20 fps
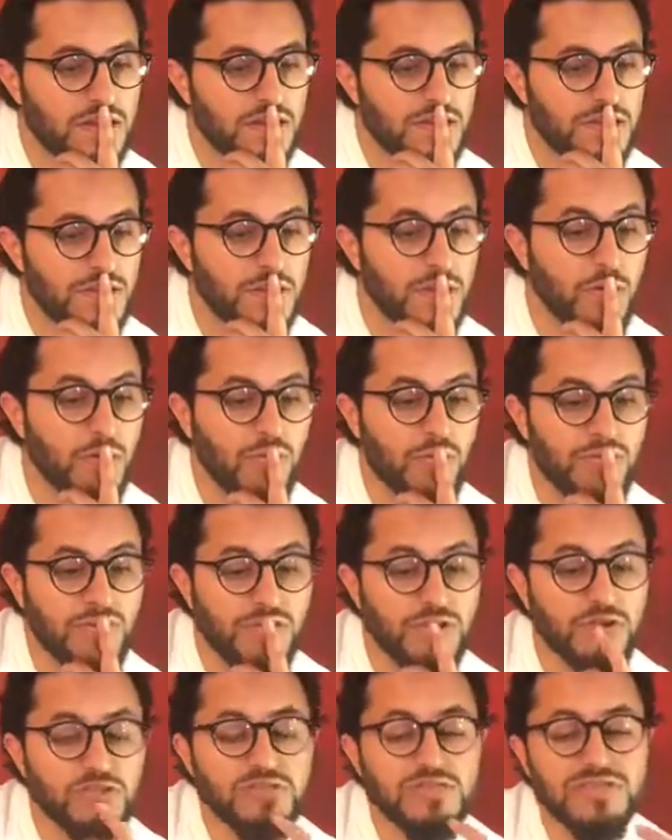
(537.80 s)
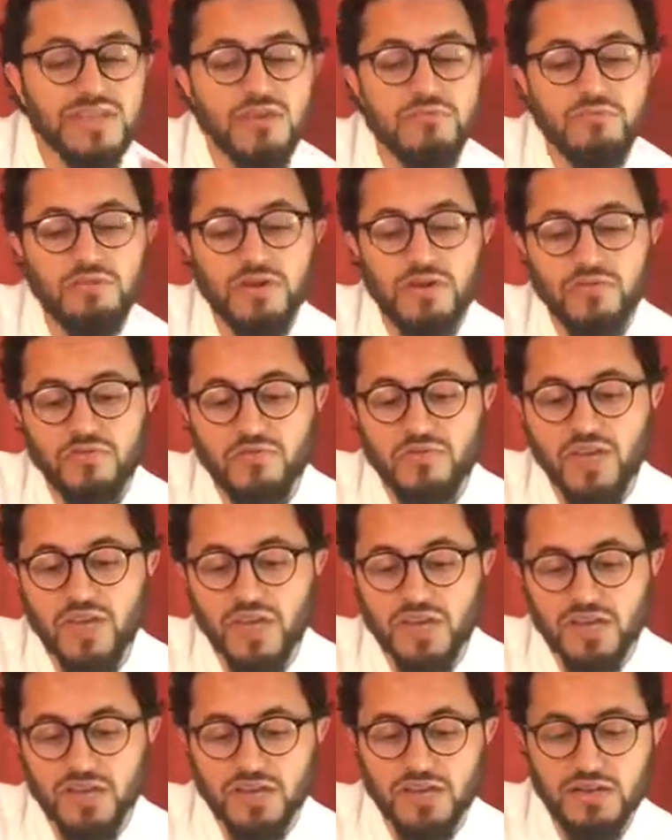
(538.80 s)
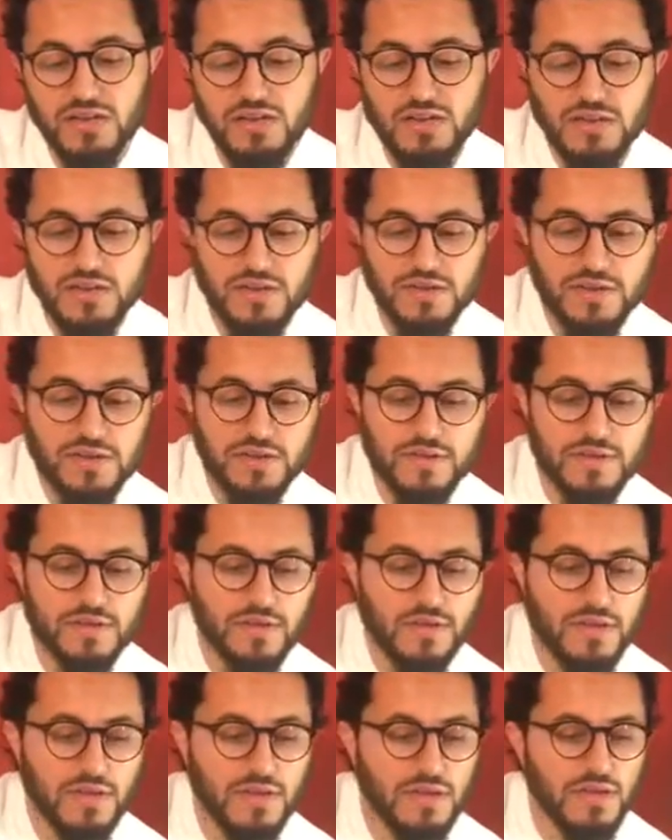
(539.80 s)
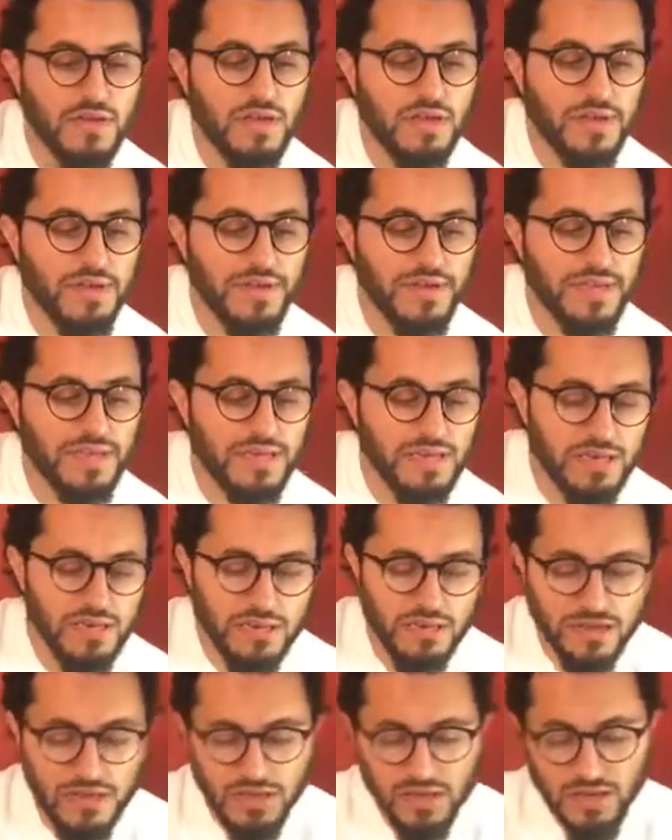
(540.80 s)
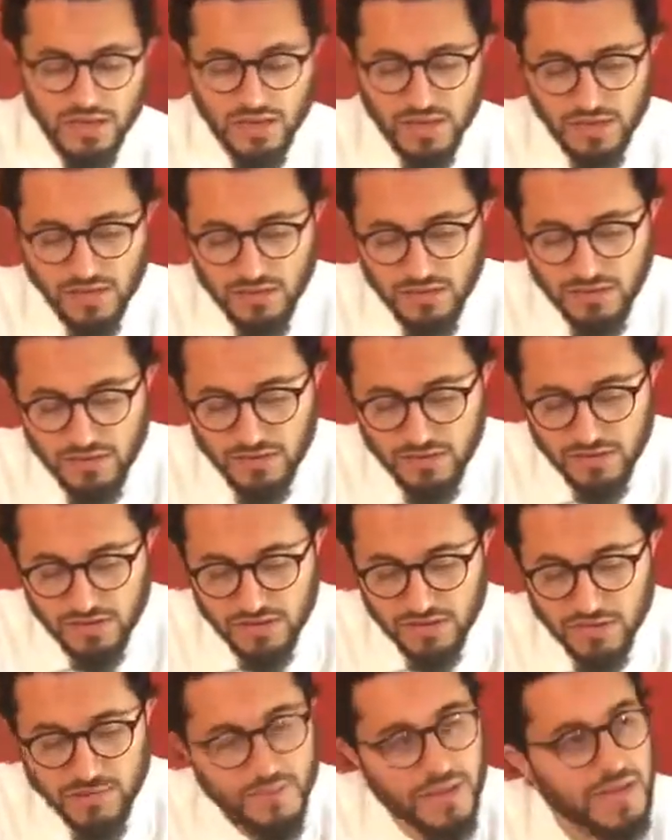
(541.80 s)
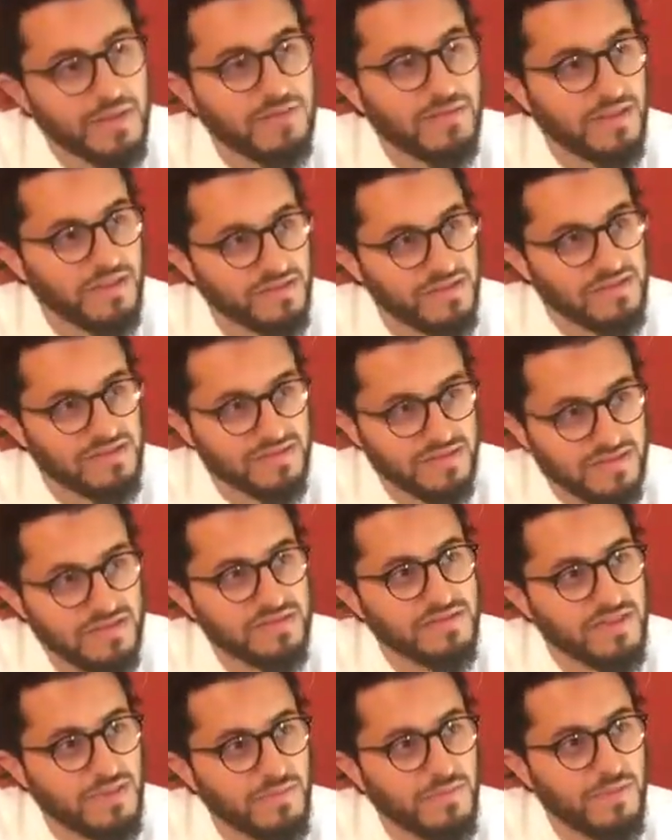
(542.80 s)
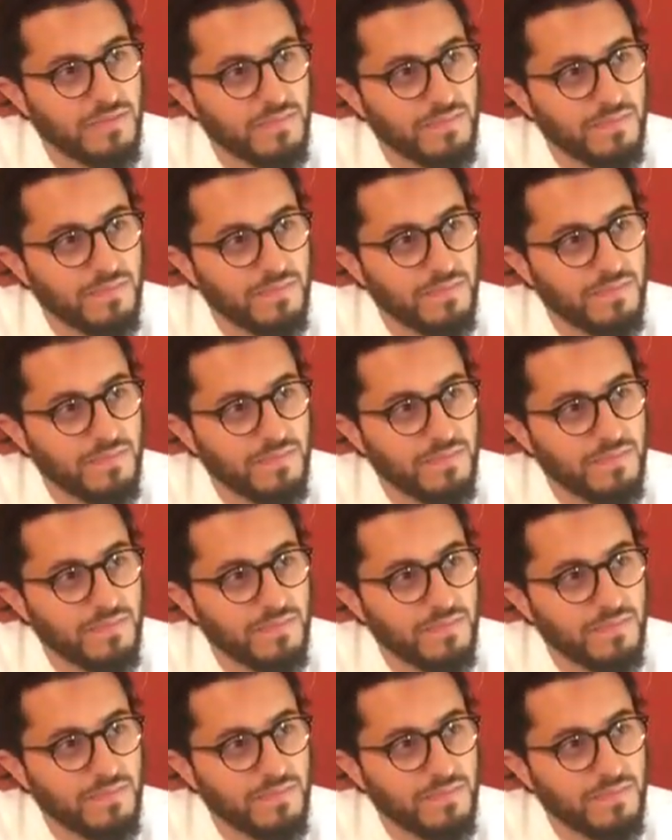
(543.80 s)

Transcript: No, there's never a fa'il in a command tense statement,